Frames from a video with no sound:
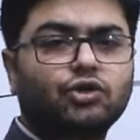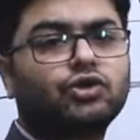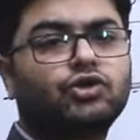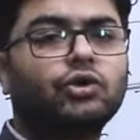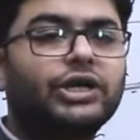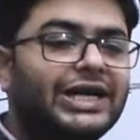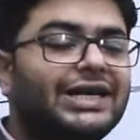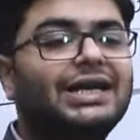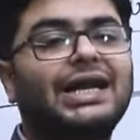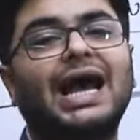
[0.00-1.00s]
choose to
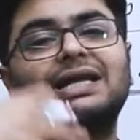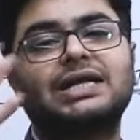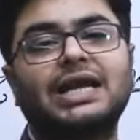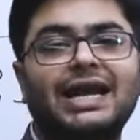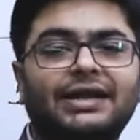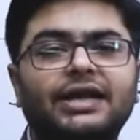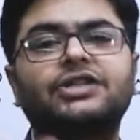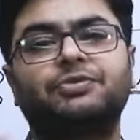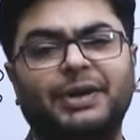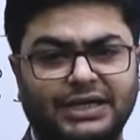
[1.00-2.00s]
read it as an
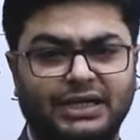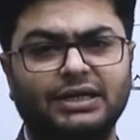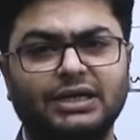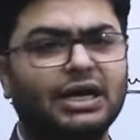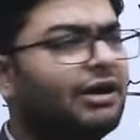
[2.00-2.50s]
enrichment